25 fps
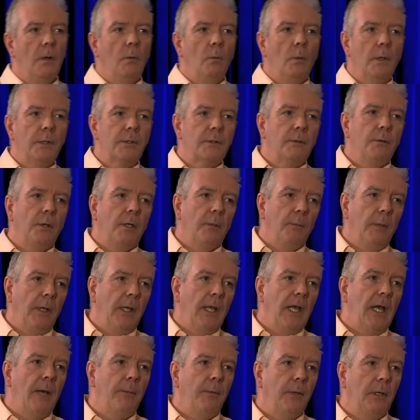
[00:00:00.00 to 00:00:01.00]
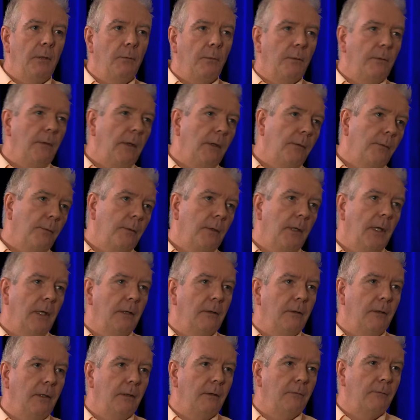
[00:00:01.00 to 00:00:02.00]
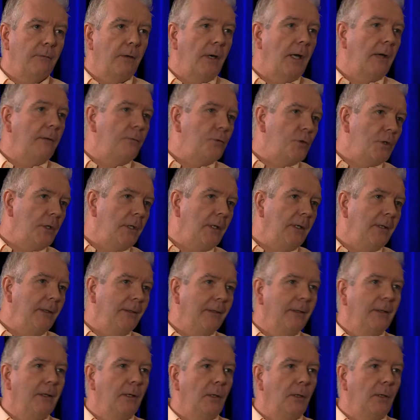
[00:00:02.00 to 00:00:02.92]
What's going to be happening with Ethernet in 5G?